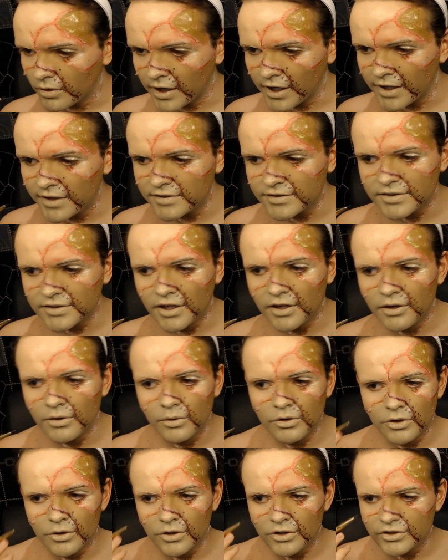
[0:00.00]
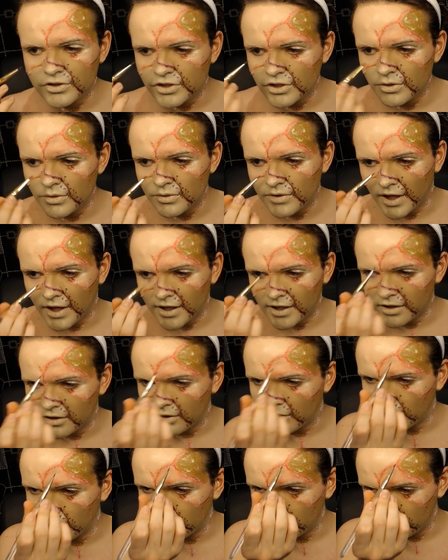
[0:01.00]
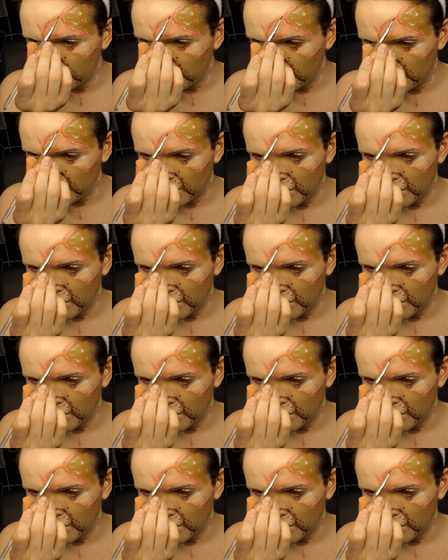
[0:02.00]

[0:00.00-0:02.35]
okay so you can do that all